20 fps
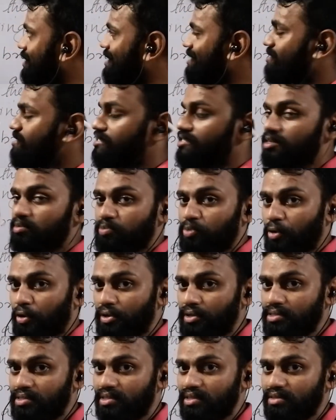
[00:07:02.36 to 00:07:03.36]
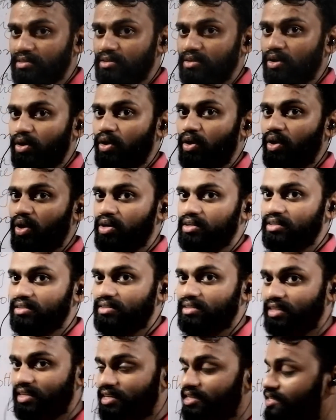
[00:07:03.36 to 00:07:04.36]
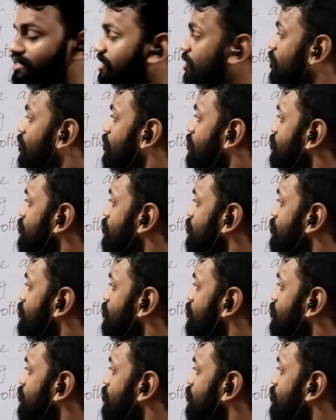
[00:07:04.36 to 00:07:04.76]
is the person or the thing